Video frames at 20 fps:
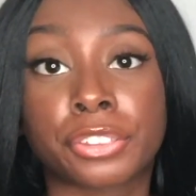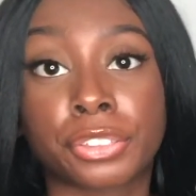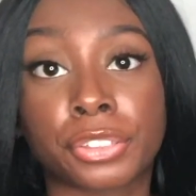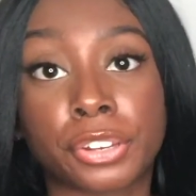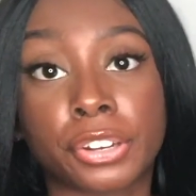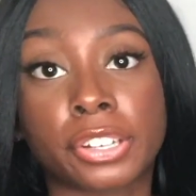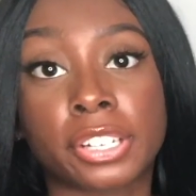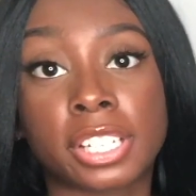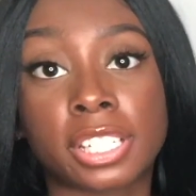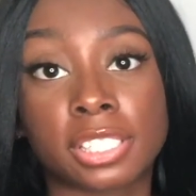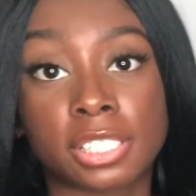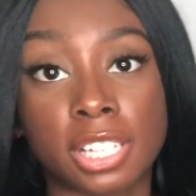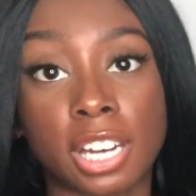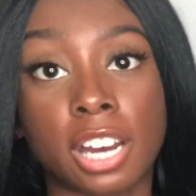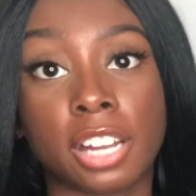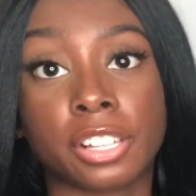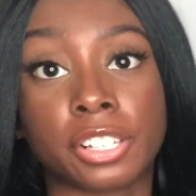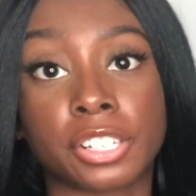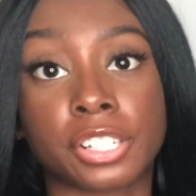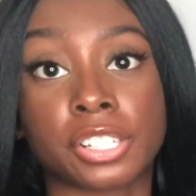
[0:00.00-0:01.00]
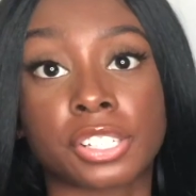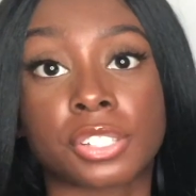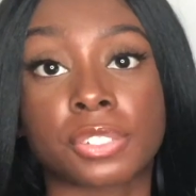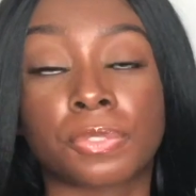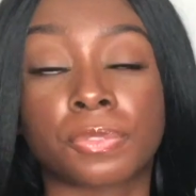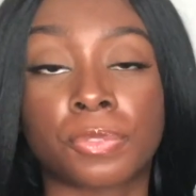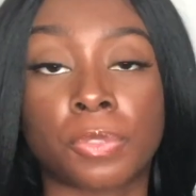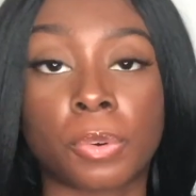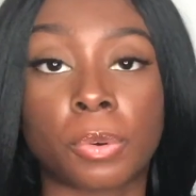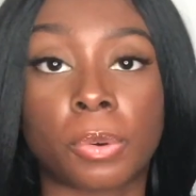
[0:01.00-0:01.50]
$30
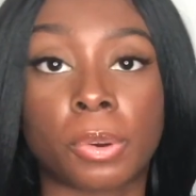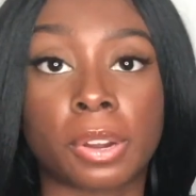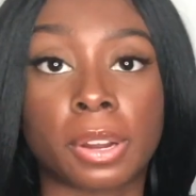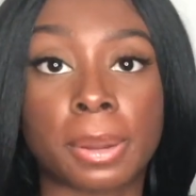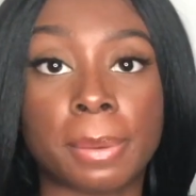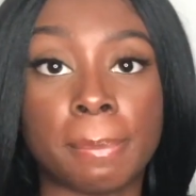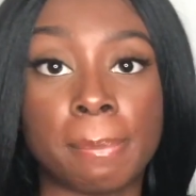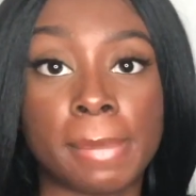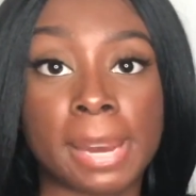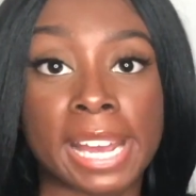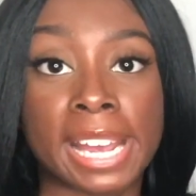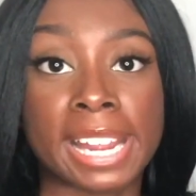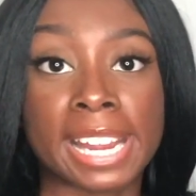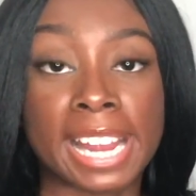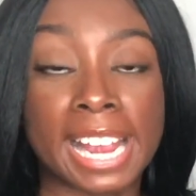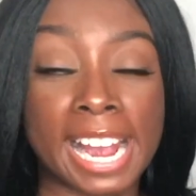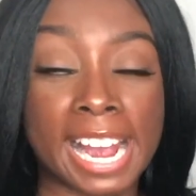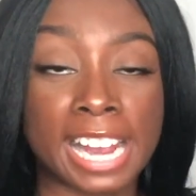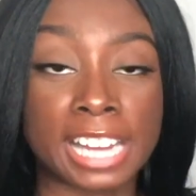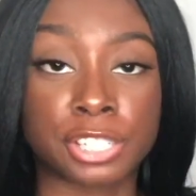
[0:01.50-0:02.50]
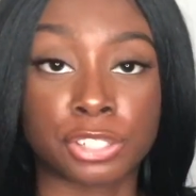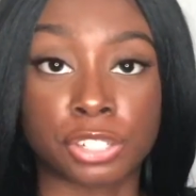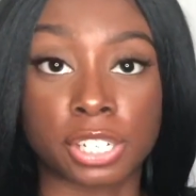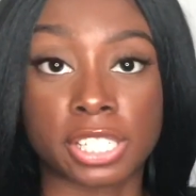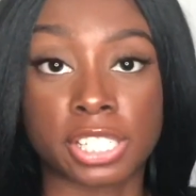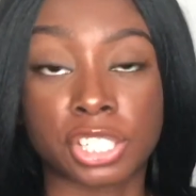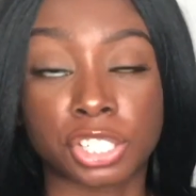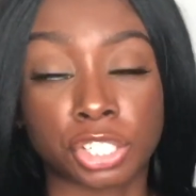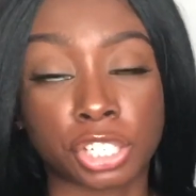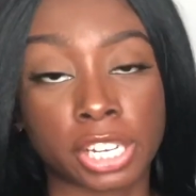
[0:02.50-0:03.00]
for my
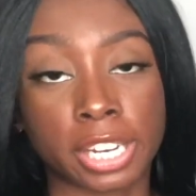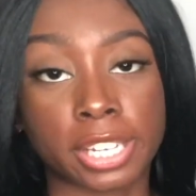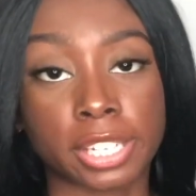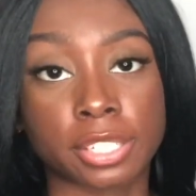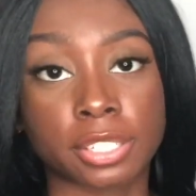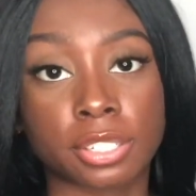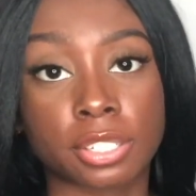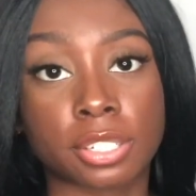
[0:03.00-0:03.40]
address change.